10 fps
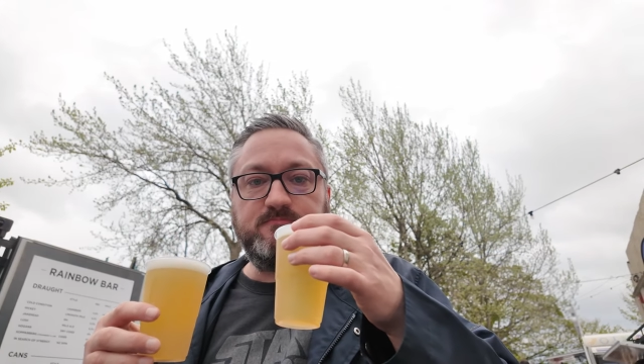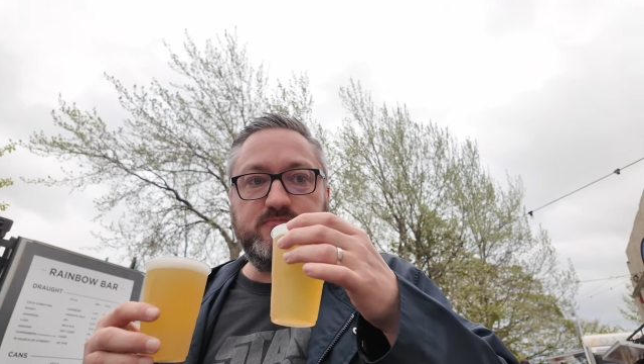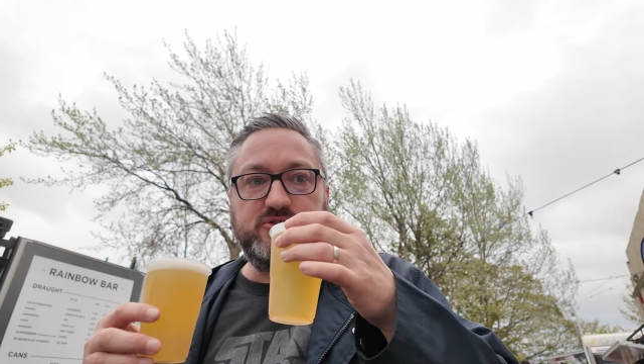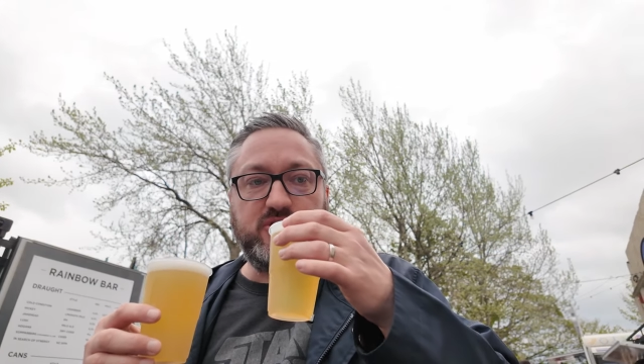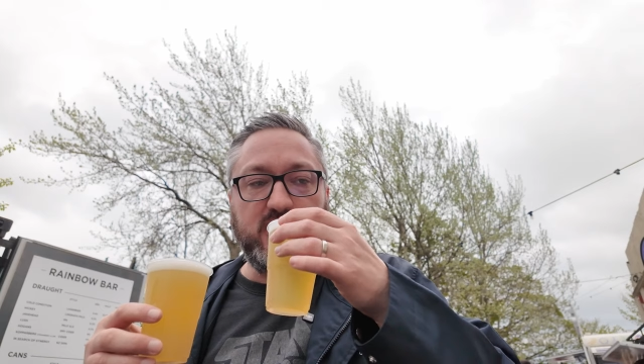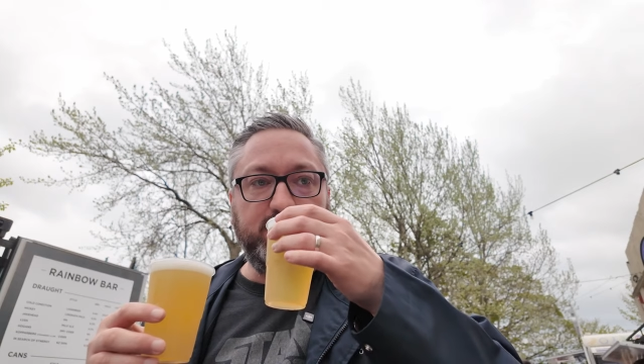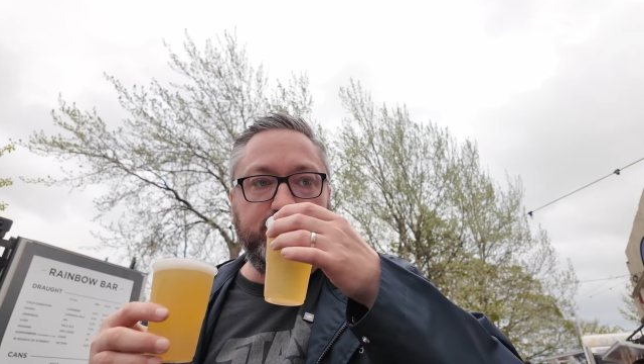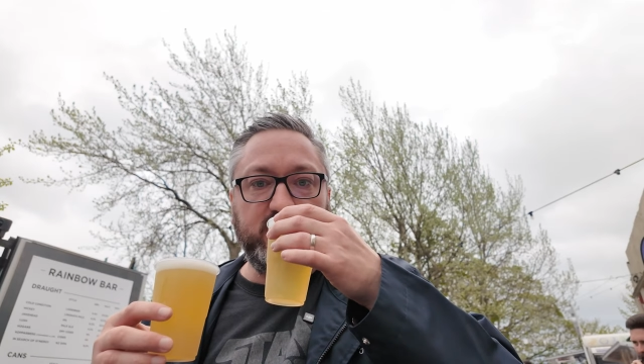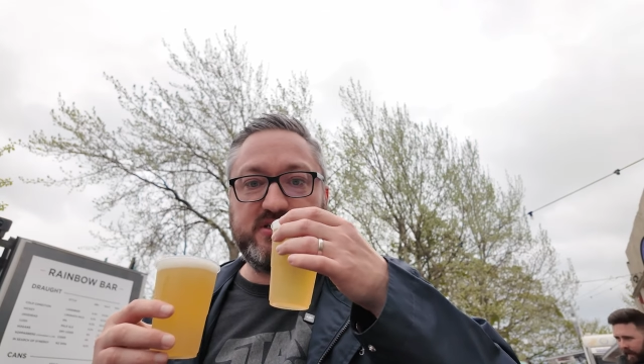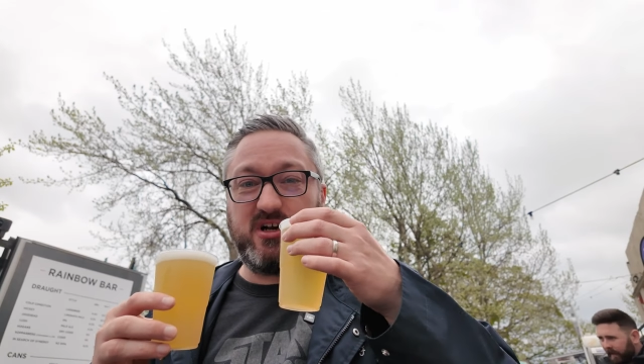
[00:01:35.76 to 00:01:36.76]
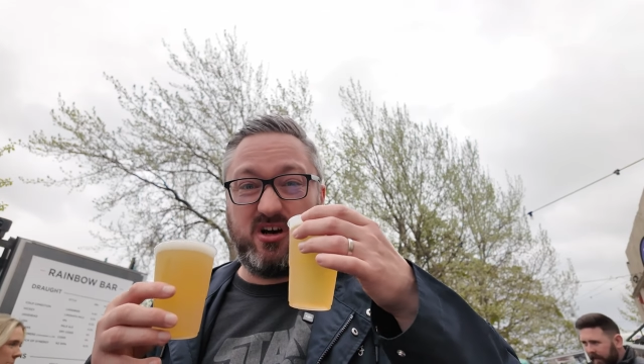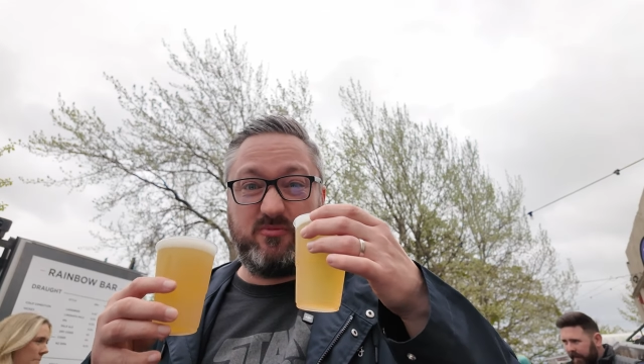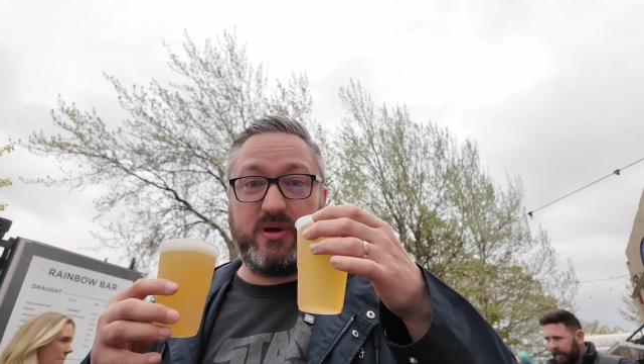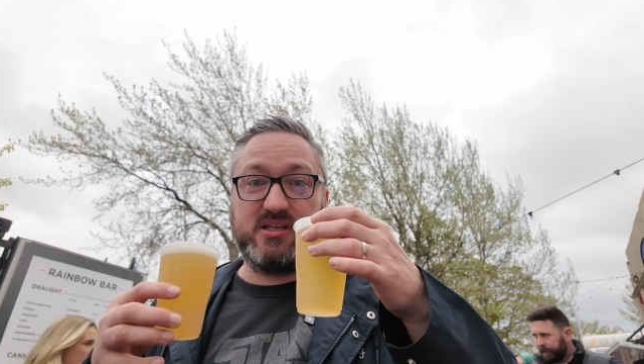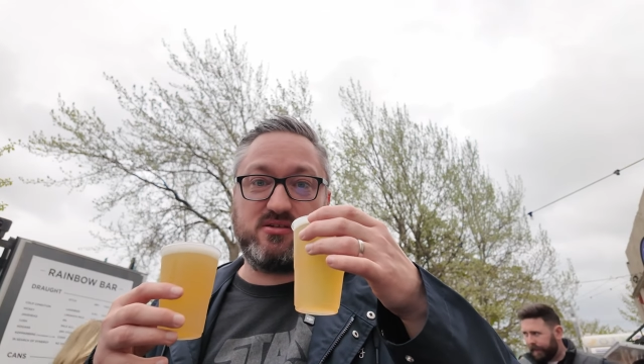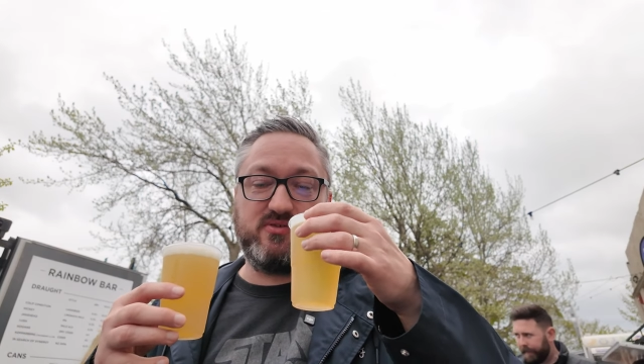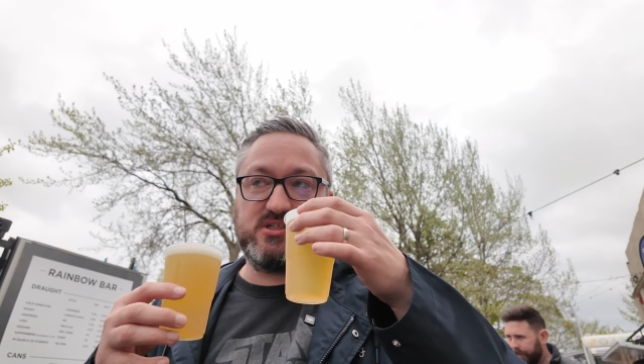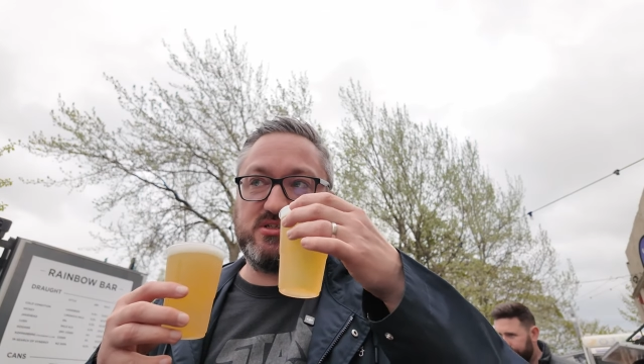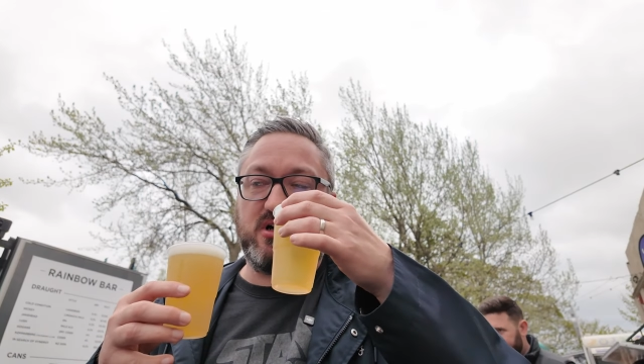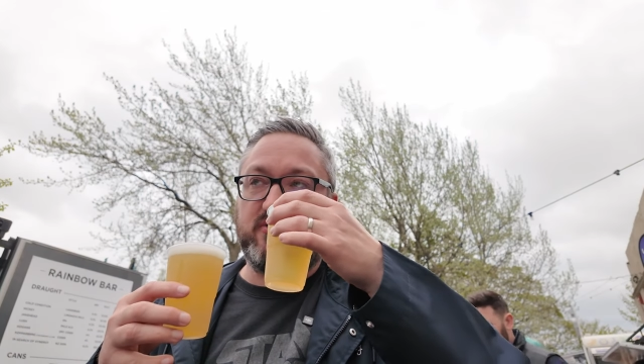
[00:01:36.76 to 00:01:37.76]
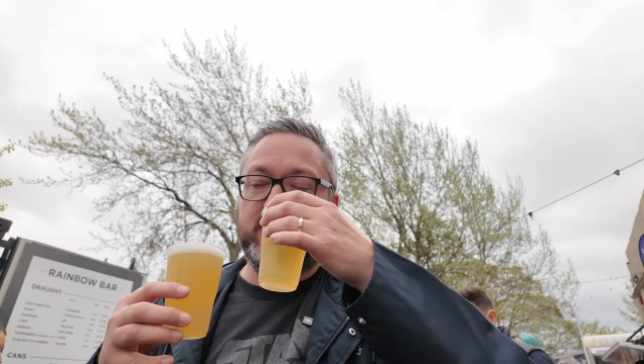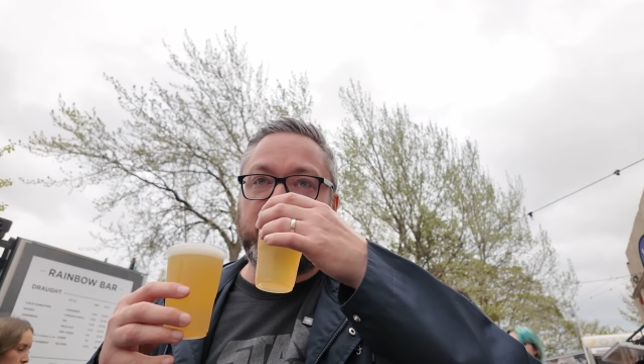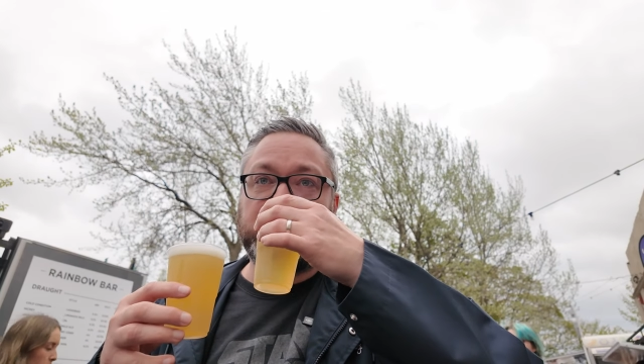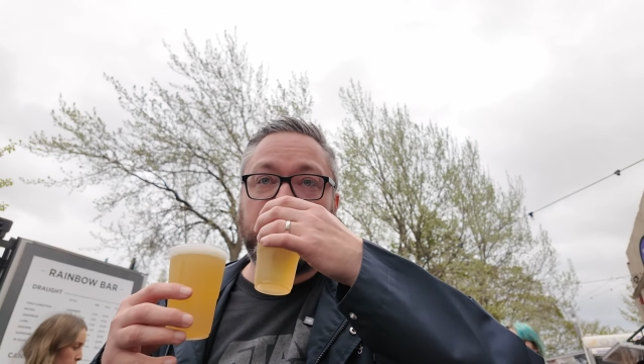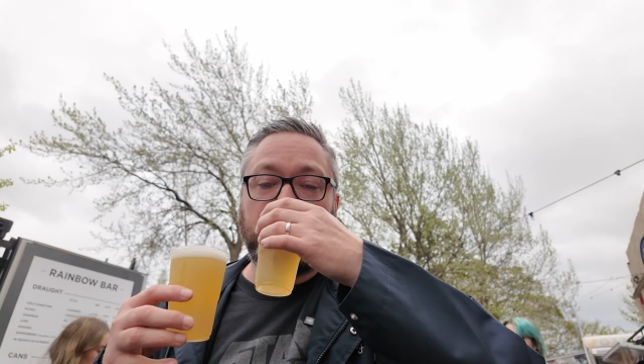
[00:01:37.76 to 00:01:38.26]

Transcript: Let's try. These are half pints, obviously, so half the price.